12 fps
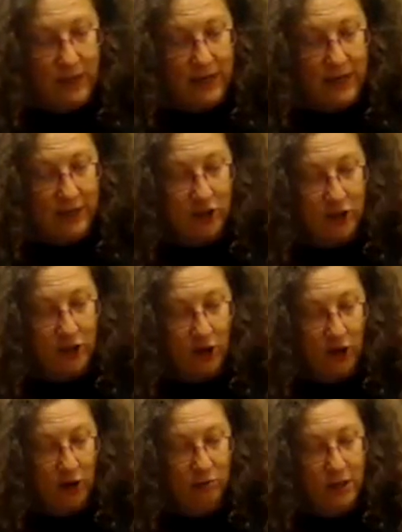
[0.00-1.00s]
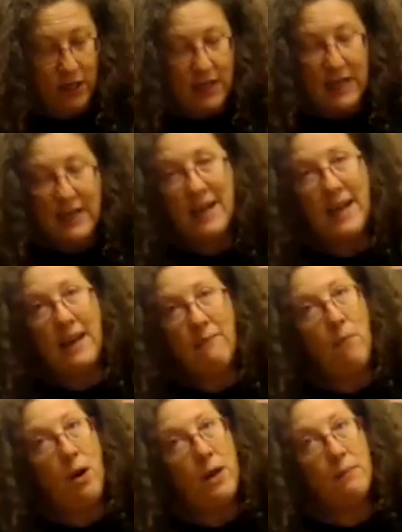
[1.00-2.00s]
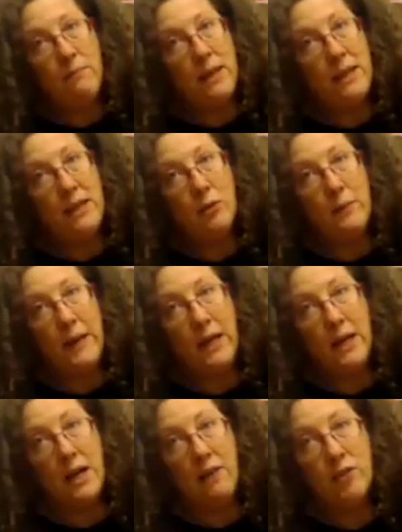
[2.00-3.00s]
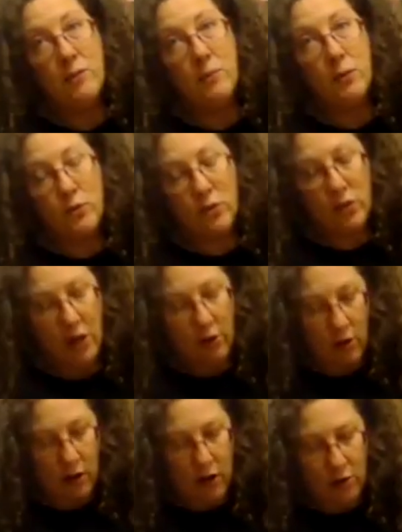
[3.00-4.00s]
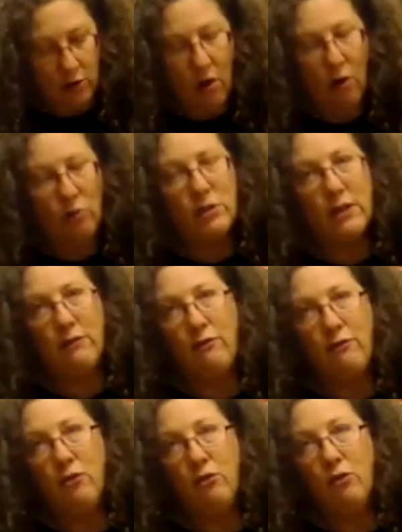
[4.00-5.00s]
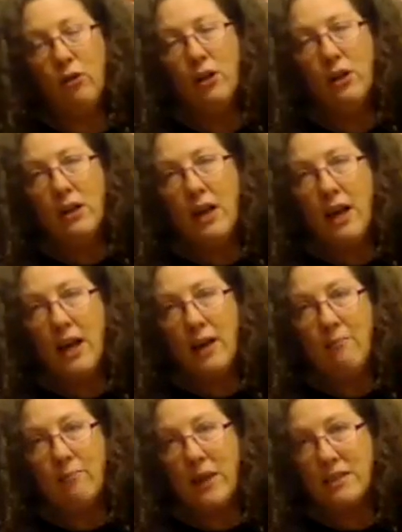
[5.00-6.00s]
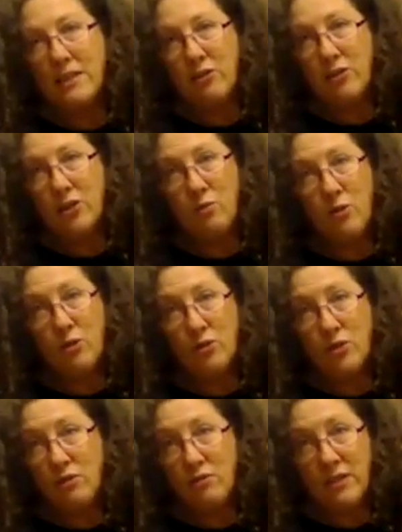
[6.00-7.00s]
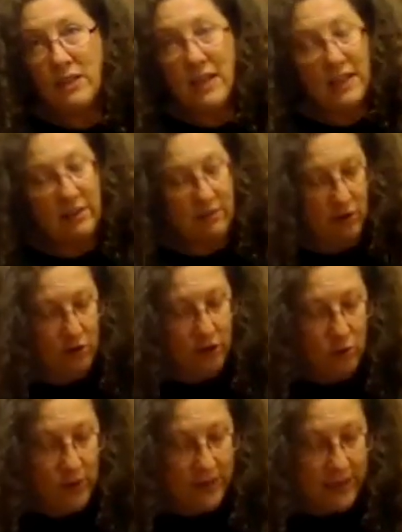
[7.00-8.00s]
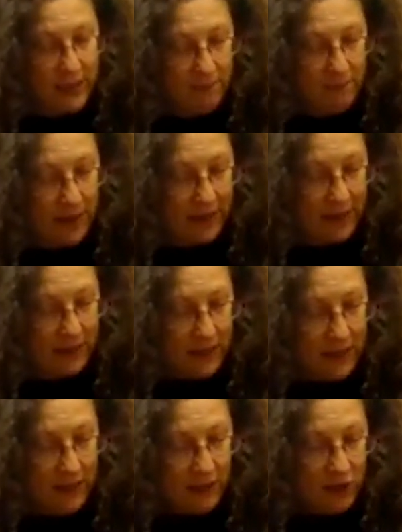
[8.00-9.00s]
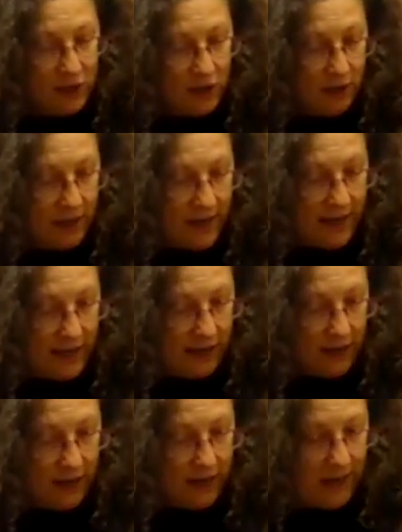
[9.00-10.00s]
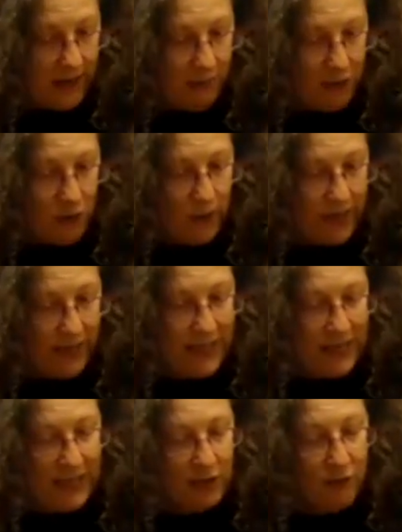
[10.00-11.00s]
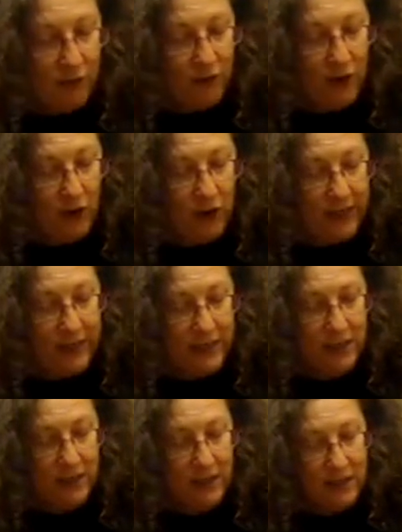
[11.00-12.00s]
and just hold. It might be a little bit uncomfortable, so you hold it for as long as you want to, and then you can always come back. So again, going in between, and you'll find